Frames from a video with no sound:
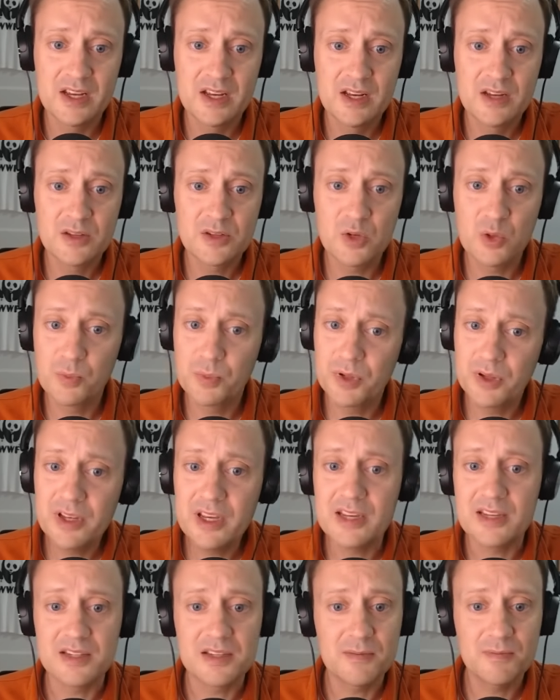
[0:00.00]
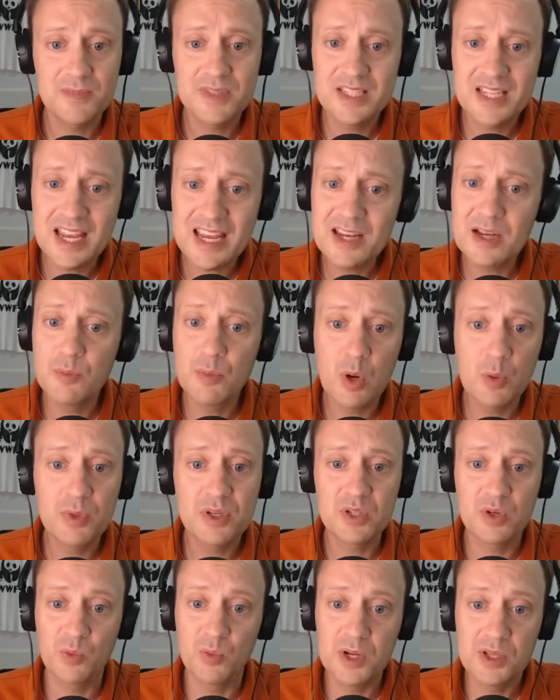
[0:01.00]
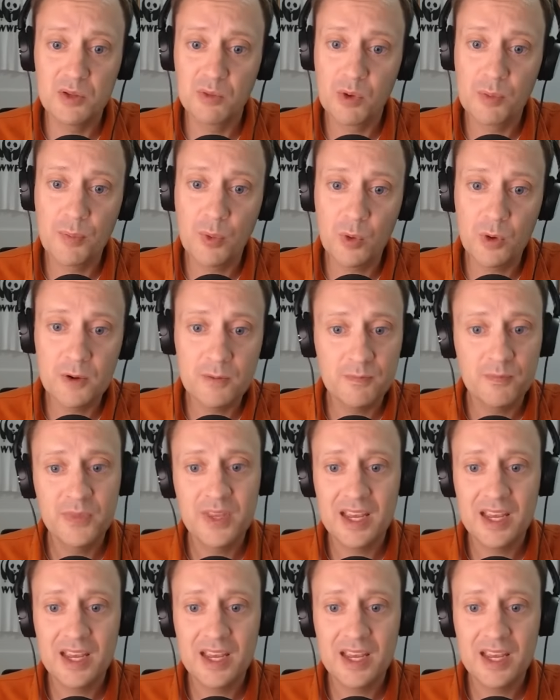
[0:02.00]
So please, take a moment to read the report